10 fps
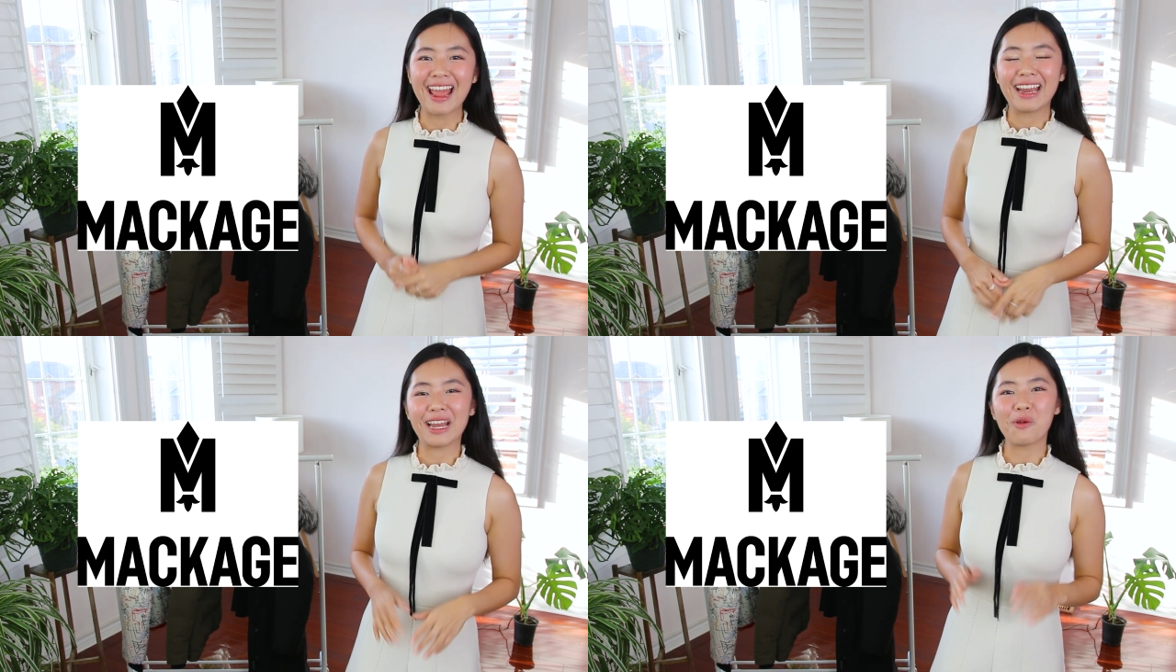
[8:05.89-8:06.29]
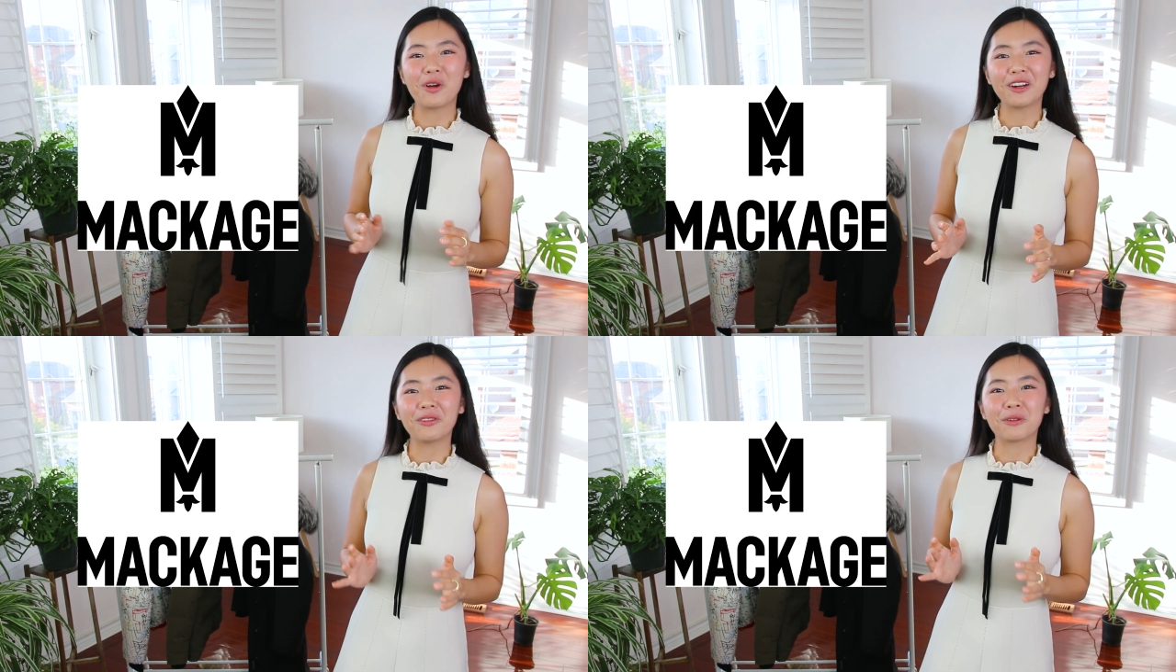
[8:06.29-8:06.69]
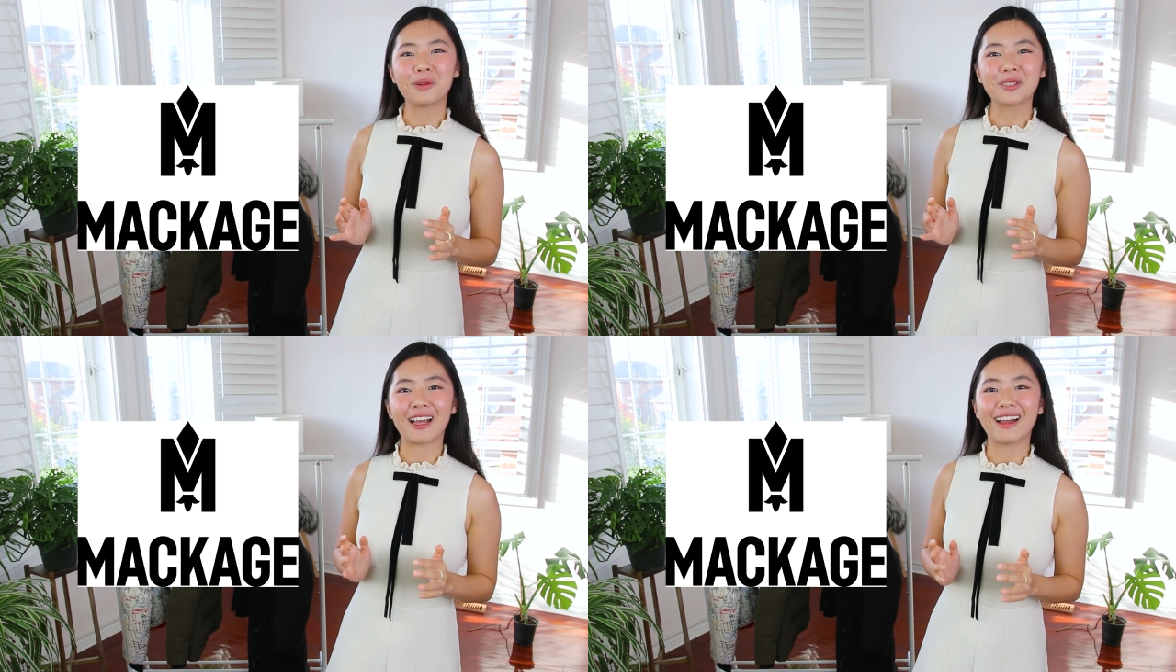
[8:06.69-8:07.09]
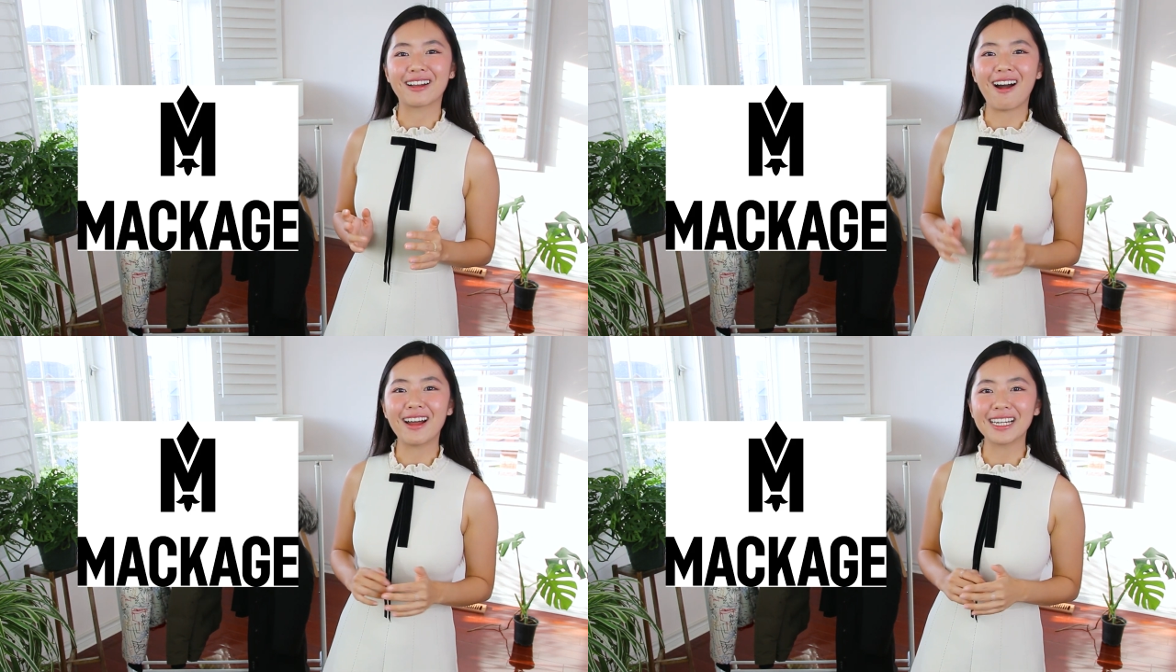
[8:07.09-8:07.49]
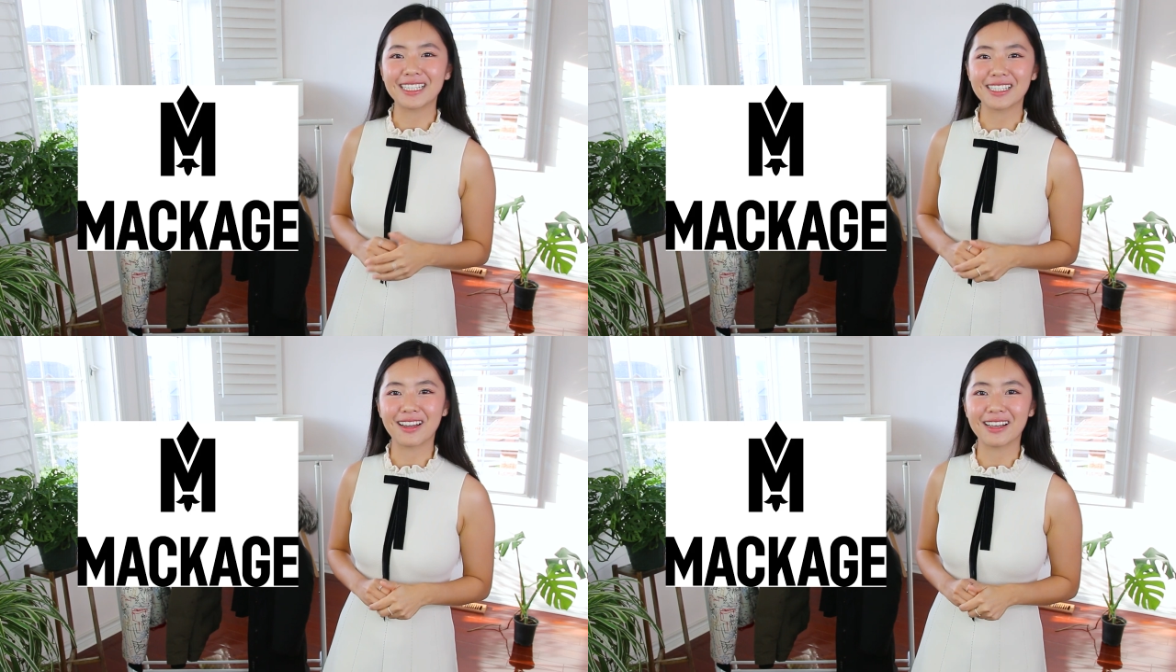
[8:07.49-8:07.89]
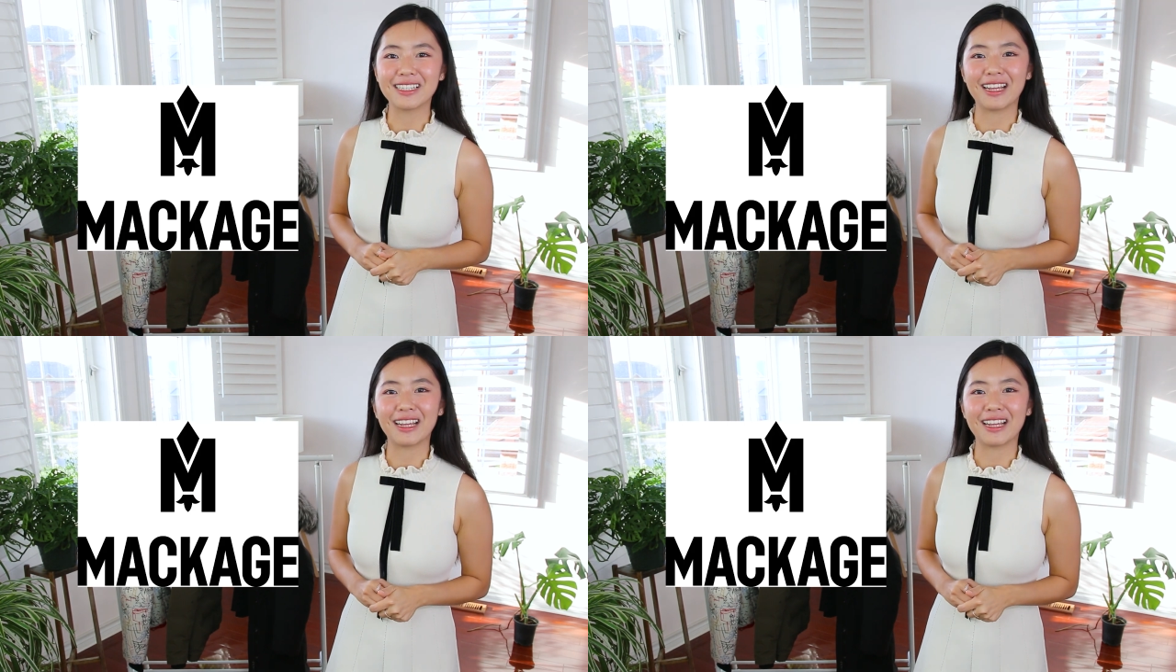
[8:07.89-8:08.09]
Now one of their most iconic designs